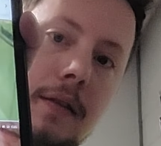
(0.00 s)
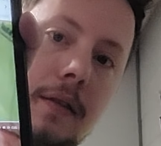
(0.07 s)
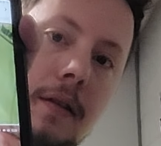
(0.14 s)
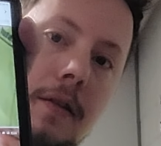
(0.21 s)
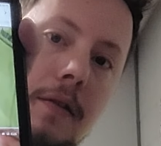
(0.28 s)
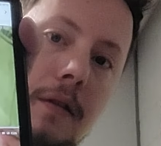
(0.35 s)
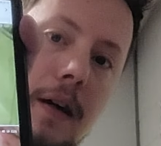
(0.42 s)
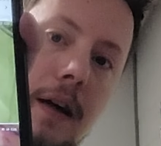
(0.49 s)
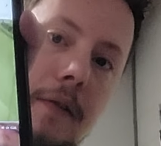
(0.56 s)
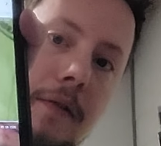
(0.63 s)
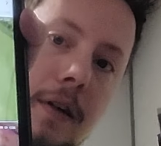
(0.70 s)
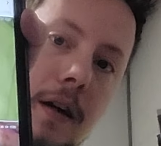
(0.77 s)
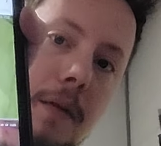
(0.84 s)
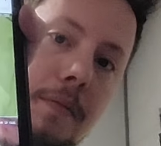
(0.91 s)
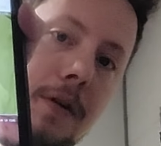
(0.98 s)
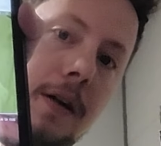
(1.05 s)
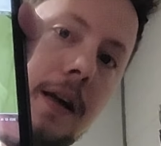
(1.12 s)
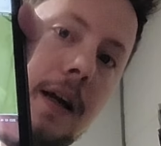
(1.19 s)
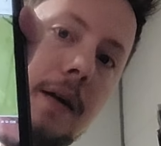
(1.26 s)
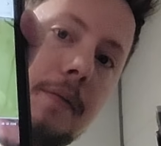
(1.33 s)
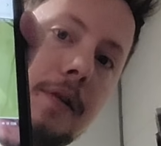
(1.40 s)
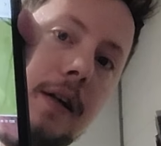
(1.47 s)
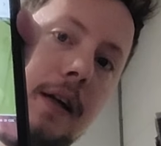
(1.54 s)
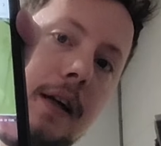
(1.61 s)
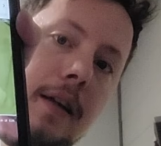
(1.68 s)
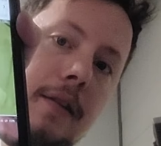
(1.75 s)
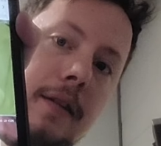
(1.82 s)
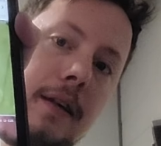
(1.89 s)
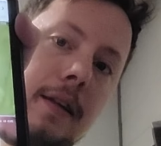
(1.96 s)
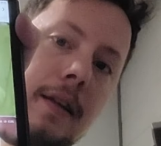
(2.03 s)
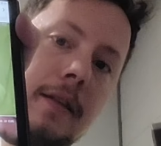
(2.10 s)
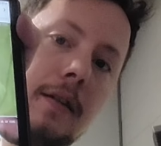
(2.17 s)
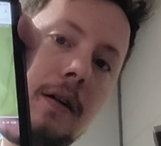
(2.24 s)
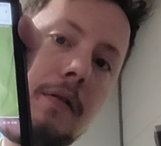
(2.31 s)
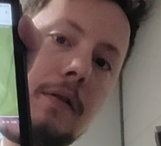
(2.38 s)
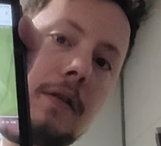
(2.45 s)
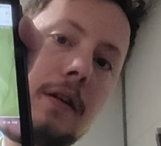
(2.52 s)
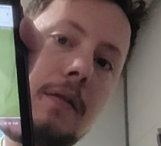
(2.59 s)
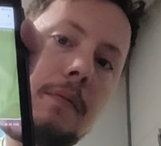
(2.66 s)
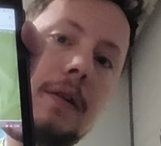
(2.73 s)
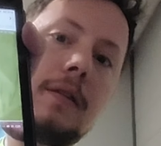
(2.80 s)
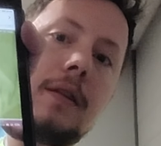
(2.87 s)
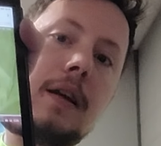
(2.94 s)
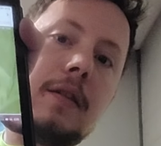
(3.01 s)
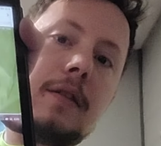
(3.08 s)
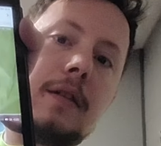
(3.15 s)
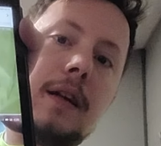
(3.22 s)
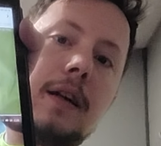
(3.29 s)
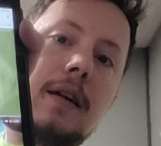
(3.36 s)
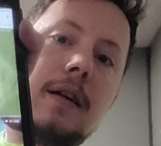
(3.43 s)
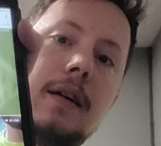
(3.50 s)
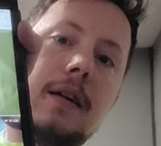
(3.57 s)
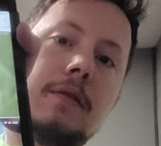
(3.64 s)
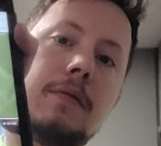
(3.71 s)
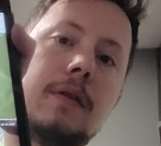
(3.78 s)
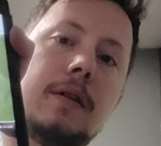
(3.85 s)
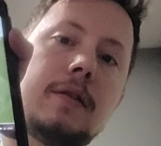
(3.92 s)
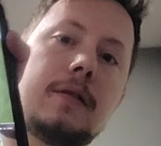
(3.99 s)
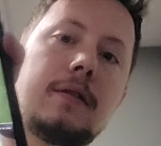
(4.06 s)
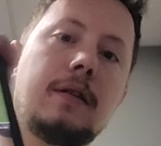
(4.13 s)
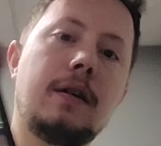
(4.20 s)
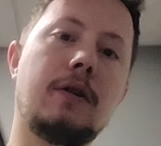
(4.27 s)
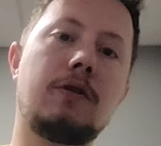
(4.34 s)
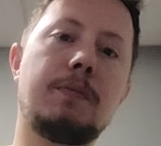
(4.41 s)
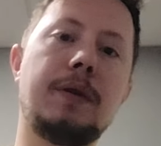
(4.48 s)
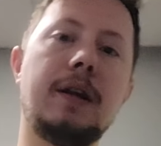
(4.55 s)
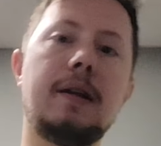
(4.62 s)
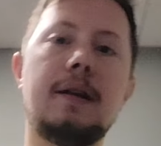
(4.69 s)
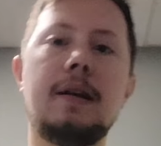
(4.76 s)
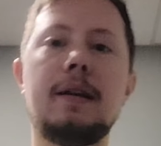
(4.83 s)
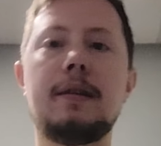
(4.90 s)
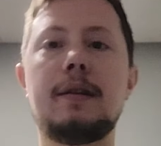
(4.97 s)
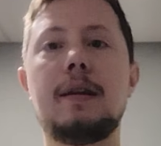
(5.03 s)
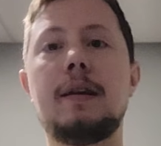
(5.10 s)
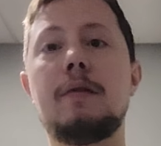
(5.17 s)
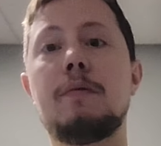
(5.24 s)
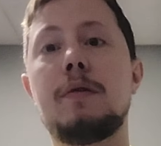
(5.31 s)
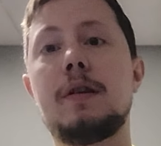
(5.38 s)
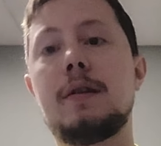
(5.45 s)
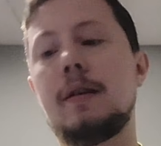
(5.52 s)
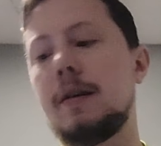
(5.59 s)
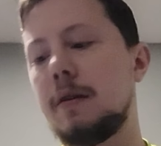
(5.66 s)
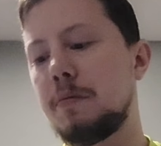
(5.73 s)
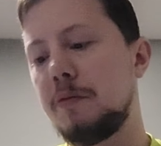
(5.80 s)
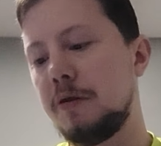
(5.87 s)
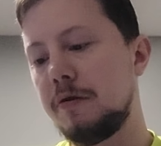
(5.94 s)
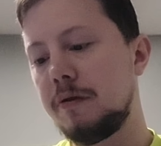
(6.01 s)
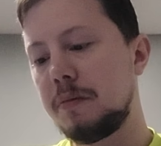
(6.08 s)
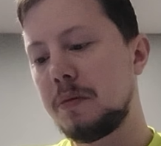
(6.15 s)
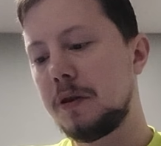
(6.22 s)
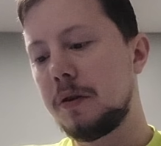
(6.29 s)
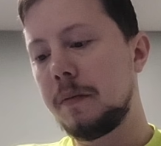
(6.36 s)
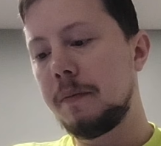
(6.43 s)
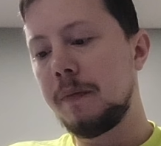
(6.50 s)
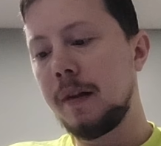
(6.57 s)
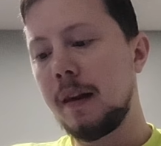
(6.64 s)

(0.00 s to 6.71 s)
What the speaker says: So you'll have your upper camera, like I said, that's always going to be stationary, as well as the lower PTZ, which is movable.